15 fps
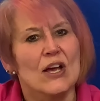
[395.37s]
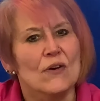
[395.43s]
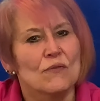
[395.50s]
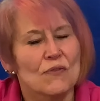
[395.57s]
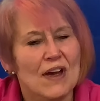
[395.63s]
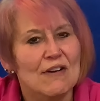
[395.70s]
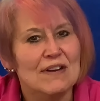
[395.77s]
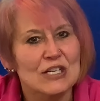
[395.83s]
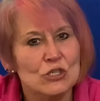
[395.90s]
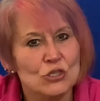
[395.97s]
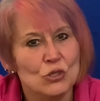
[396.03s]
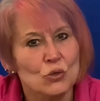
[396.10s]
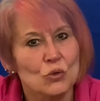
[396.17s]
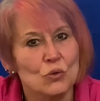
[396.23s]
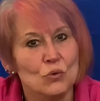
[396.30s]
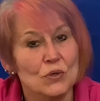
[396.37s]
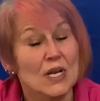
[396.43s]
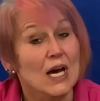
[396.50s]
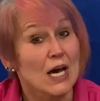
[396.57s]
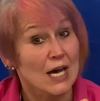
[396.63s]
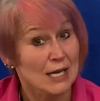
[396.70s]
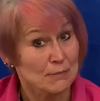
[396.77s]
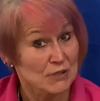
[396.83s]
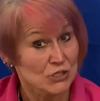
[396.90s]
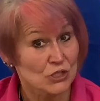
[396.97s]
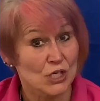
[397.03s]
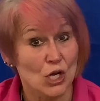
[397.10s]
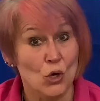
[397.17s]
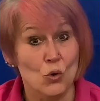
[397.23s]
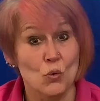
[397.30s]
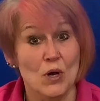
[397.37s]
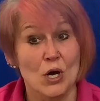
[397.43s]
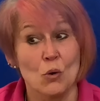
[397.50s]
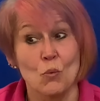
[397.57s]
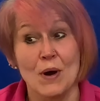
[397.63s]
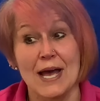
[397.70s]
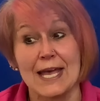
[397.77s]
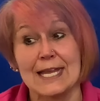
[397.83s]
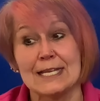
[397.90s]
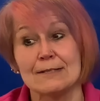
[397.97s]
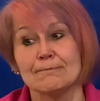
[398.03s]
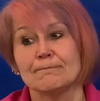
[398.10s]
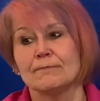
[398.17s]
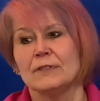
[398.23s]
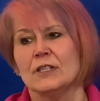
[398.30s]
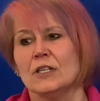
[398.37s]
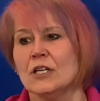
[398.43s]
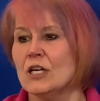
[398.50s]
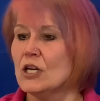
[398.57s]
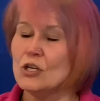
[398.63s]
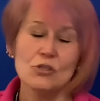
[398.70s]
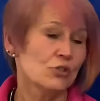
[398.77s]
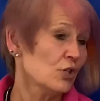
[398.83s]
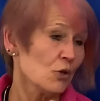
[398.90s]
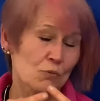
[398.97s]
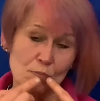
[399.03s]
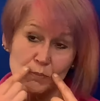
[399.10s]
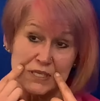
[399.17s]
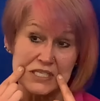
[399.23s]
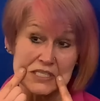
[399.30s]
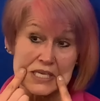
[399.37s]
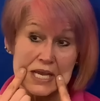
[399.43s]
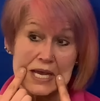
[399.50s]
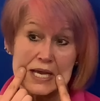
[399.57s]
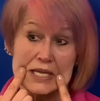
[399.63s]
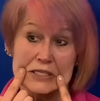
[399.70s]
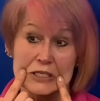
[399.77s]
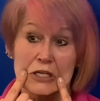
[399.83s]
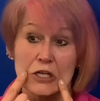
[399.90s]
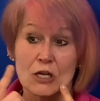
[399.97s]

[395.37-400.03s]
very soon I must go away. Don't be sad,